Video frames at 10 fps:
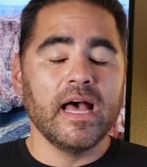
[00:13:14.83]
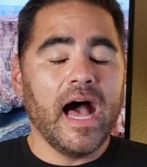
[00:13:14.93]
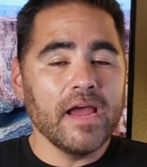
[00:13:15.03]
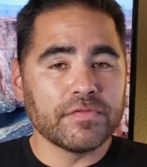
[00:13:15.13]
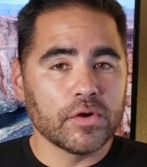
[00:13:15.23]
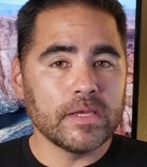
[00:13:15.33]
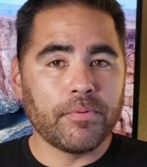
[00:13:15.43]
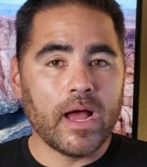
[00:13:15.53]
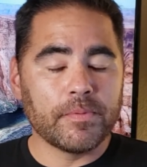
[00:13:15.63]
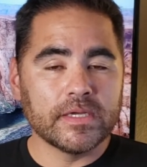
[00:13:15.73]
I have 30
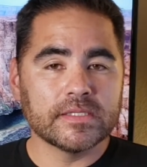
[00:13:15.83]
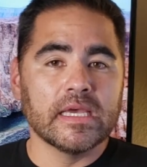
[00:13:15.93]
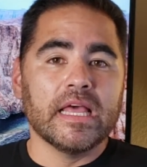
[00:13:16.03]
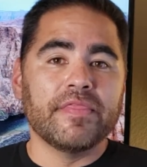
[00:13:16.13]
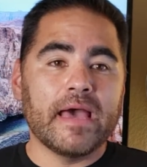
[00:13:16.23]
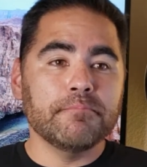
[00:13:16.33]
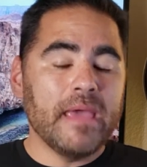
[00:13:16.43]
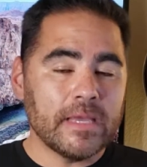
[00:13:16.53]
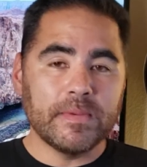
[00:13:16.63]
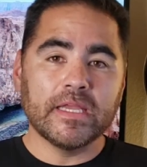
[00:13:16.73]
properties that
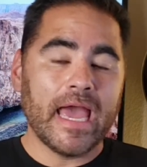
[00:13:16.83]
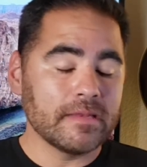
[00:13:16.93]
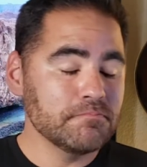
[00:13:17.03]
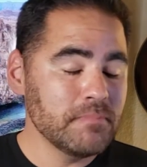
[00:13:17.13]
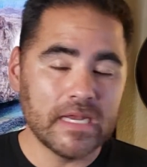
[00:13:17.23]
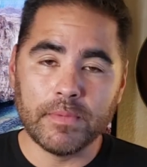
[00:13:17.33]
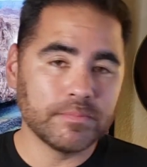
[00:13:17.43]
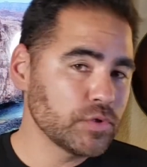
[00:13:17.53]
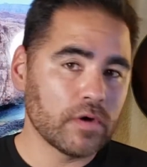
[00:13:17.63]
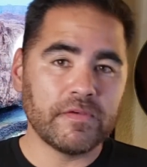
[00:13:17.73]
make me at minimum
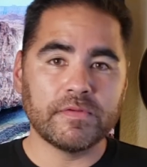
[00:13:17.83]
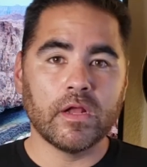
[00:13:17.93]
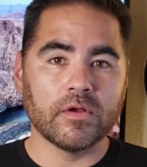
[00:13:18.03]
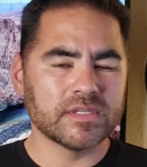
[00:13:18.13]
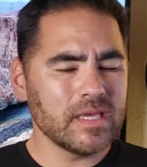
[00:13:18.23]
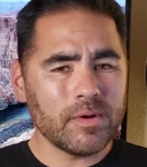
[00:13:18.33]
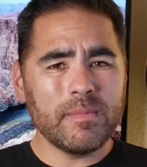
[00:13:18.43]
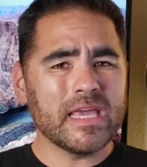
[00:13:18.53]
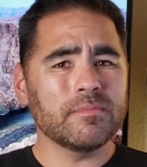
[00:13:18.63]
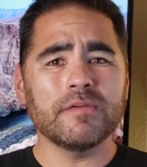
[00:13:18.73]
$250. Some are
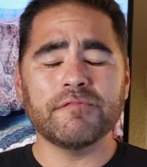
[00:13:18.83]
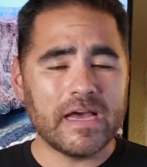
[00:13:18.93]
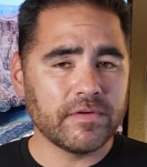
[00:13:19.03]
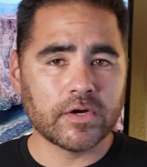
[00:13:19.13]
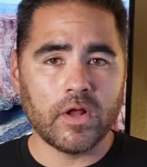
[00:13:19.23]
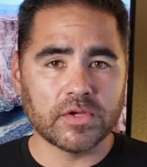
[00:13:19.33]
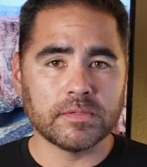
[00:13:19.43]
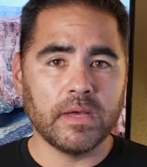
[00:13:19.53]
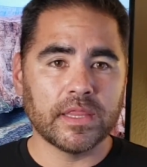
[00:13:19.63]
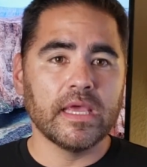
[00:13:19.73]
making me $500 a
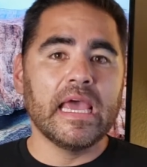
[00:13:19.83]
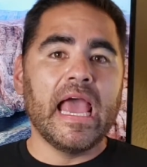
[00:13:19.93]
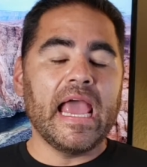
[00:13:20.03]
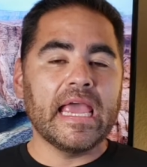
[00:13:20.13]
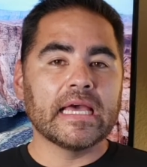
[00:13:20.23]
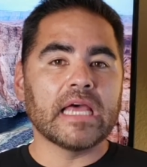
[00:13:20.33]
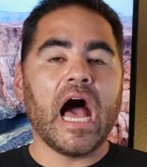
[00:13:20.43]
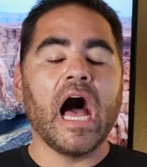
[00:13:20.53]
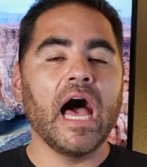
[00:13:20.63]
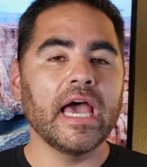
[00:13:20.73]
month, and
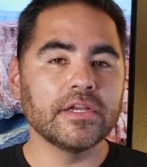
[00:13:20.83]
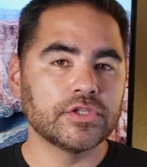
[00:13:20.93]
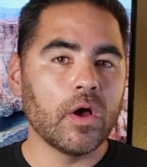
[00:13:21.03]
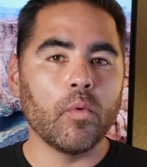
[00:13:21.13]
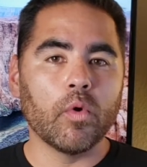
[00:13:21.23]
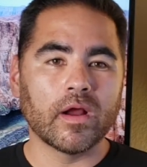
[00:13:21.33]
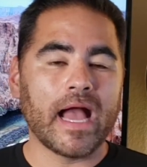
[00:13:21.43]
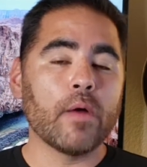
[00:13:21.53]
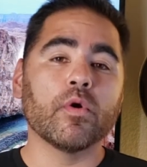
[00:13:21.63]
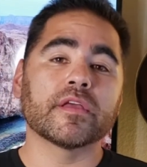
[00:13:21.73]
I don't work.
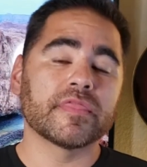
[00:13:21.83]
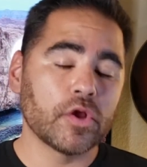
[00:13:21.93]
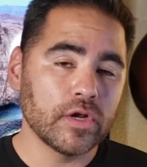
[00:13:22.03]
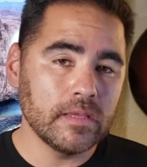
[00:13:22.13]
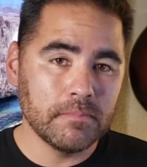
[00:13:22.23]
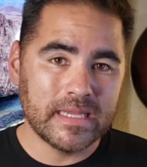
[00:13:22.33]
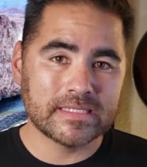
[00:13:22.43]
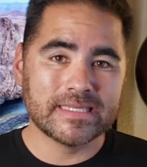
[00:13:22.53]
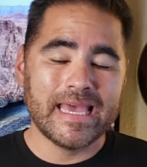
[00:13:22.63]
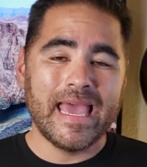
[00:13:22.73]
I work 30
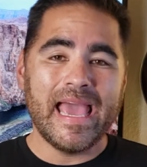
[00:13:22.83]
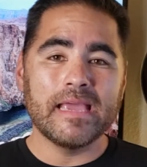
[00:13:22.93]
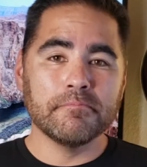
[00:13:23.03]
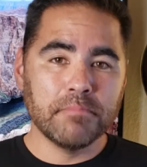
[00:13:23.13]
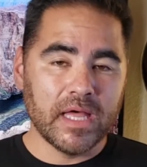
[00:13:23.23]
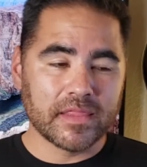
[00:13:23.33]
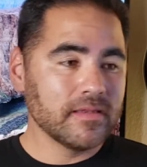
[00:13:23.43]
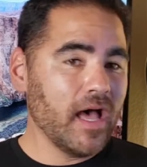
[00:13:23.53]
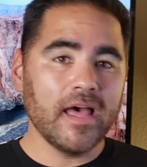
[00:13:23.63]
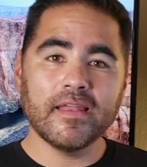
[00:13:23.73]
minutes a month,
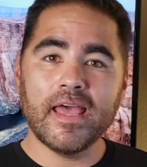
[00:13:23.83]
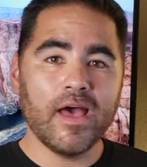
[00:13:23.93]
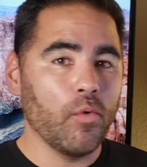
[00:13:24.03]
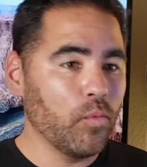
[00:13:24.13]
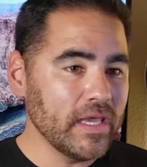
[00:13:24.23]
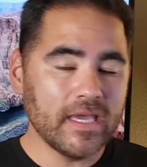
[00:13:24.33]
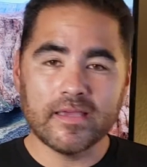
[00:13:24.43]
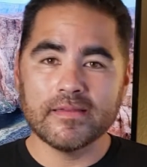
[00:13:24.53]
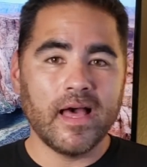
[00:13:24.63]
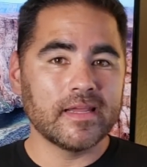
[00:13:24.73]
not a
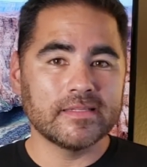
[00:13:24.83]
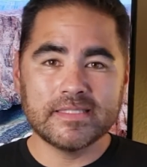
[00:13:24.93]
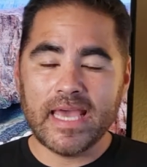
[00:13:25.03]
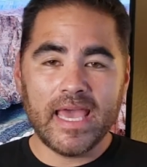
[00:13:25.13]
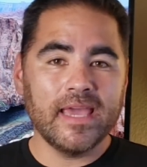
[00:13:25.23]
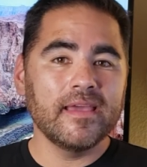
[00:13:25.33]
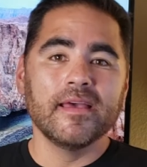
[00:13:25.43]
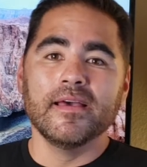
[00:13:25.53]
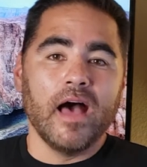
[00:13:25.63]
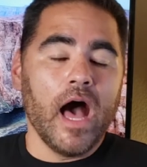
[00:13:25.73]
week, not a day,
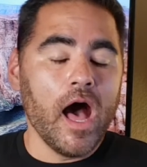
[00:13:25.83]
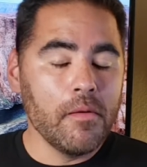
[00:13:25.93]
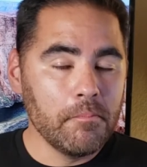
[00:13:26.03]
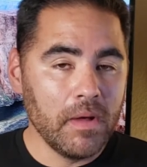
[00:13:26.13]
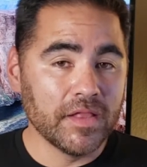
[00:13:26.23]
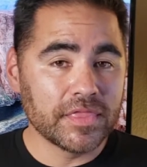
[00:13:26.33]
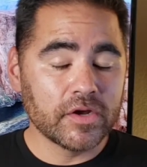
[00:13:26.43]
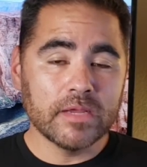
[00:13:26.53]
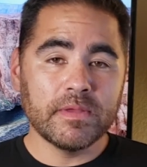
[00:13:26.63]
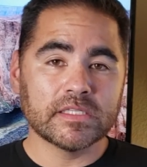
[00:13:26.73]
a month,
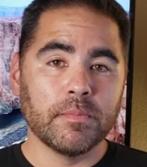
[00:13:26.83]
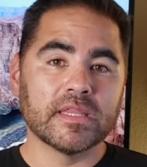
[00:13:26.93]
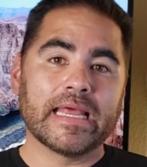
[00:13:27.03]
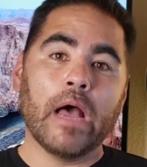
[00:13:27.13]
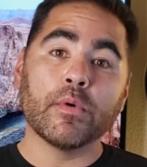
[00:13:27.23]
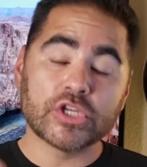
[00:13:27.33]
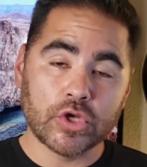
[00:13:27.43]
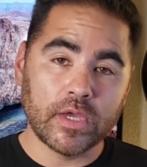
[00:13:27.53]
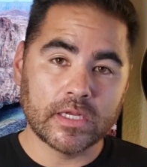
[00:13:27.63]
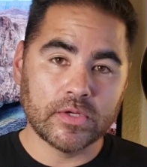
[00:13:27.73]
30 minutes a month. And I want to show
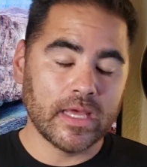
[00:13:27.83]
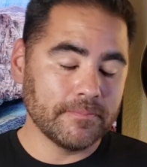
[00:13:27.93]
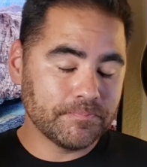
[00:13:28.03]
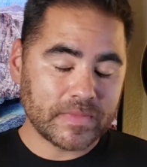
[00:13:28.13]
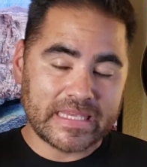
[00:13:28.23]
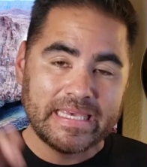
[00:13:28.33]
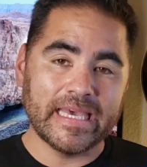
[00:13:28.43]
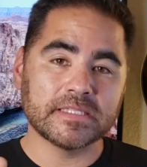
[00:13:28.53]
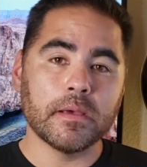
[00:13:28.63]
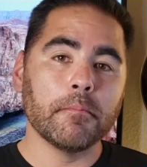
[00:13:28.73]
you how to do that
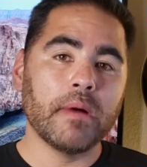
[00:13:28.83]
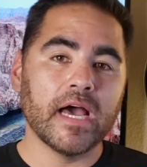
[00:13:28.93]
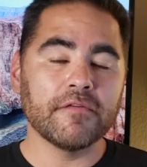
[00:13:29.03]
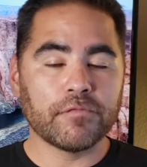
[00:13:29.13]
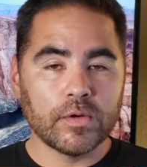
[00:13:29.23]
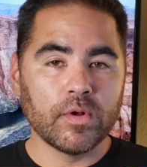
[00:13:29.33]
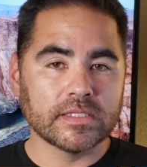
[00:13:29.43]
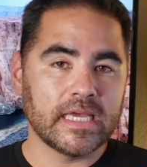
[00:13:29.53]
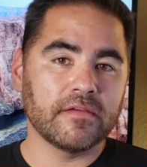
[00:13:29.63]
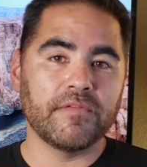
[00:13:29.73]
get my free real
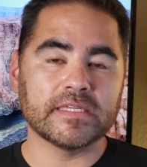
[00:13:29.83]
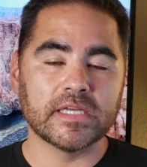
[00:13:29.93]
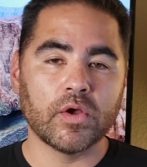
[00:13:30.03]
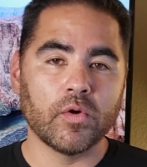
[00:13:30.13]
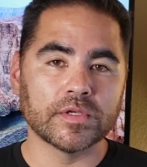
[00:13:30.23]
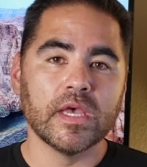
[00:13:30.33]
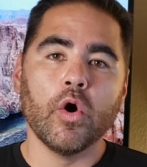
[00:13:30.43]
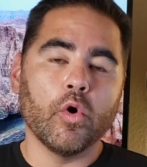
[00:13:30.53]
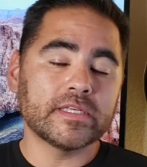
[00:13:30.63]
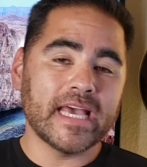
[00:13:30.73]
estate investing course
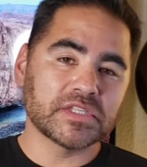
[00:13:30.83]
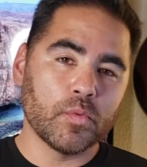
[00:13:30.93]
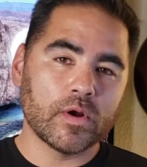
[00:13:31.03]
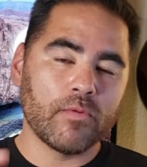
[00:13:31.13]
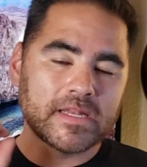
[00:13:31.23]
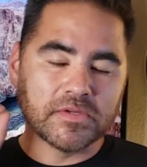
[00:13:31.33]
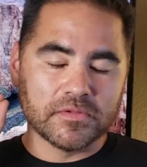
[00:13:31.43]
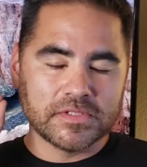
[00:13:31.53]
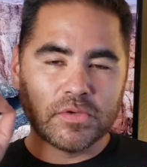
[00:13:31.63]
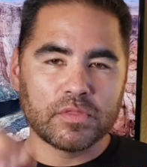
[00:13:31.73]
or text the word
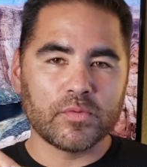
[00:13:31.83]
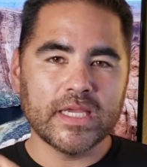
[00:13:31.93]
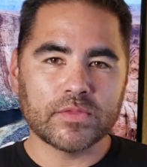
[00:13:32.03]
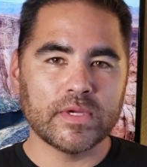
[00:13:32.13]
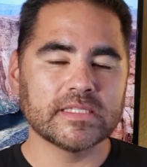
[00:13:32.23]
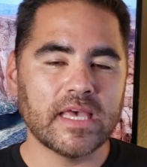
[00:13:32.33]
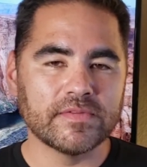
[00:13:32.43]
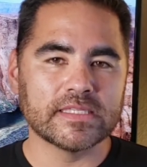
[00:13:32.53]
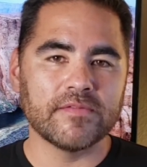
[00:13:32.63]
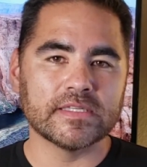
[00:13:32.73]
rental to
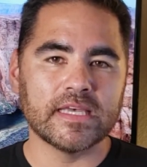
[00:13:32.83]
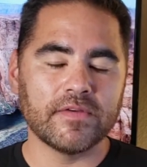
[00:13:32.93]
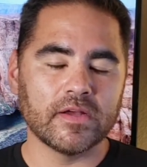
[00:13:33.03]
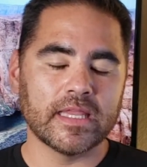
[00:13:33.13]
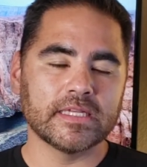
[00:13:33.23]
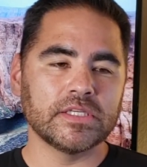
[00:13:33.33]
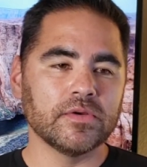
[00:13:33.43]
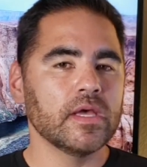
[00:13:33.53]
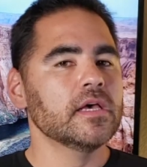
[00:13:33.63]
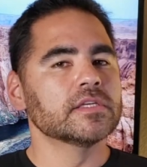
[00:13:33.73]
33777. I'll get that to
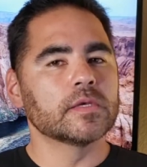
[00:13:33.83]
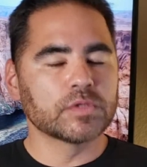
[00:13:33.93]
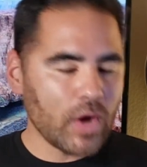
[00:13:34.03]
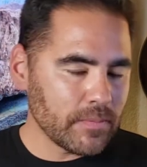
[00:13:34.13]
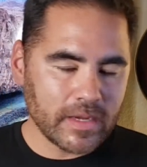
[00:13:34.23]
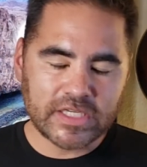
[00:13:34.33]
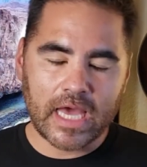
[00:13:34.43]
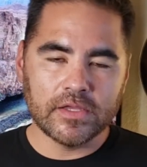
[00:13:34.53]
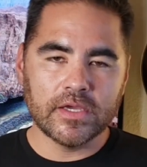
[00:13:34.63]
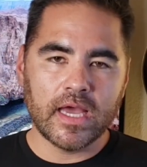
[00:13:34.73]
you. Subscribe to my
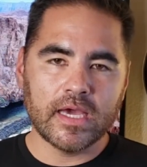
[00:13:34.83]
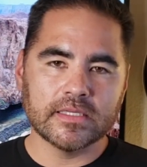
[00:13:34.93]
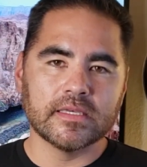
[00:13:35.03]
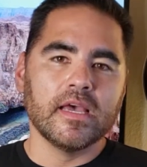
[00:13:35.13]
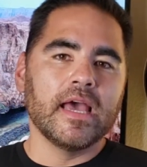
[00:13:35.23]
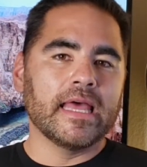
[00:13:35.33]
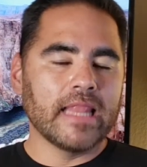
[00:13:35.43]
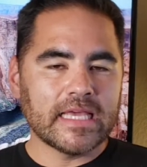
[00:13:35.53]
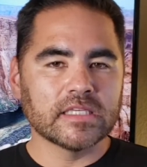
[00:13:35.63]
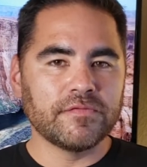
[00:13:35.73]
channel, you guys, and
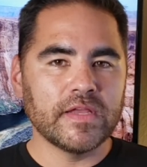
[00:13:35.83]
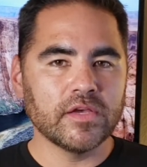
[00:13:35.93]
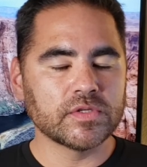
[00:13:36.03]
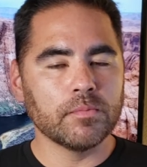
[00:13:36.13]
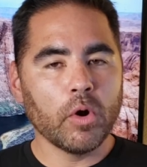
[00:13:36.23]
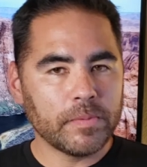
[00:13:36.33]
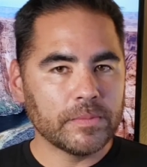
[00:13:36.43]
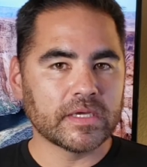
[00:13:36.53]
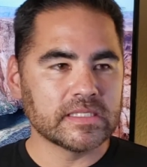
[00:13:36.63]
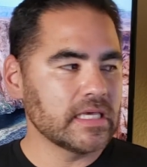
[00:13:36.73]
like this video so more
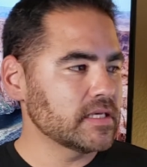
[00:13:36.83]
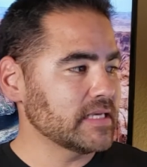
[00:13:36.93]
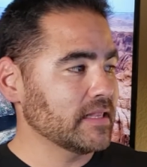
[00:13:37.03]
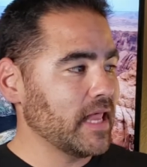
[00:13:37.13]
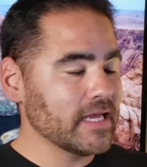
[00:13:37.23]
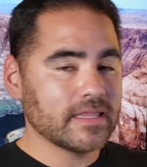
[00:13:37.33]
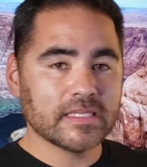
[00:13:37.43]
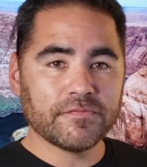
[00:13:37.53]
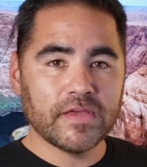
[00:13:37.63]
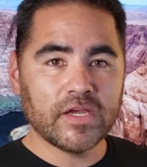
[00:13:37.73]
people can see this. And like
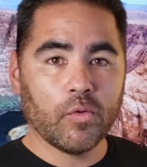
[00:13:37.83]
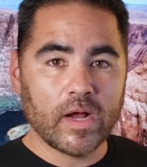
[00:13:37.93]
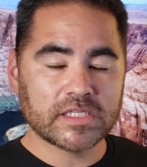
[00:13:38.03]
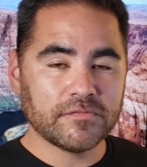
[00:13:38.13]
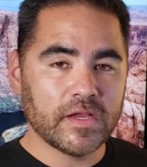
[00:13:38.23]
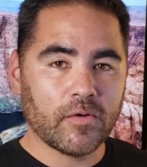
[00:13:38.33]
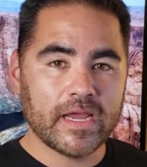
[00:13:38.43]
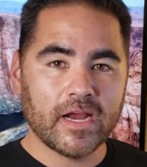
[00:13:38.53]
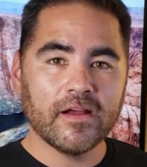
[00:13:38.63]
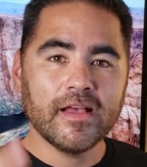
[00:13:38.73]
this video, watch this video
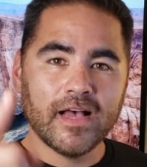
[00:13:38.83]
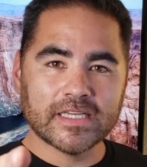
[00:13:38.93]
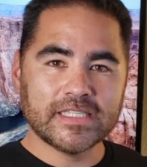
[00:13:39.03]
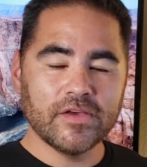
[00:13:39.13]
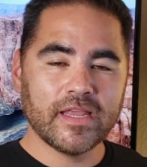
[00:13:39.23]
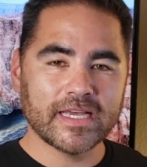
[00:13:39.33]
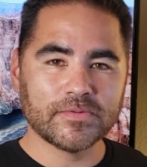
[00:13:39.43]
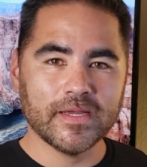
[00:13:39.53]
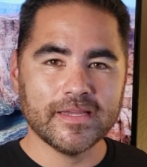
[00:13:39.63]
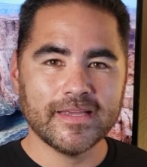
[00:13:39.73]
right here. I'll see you in the next one.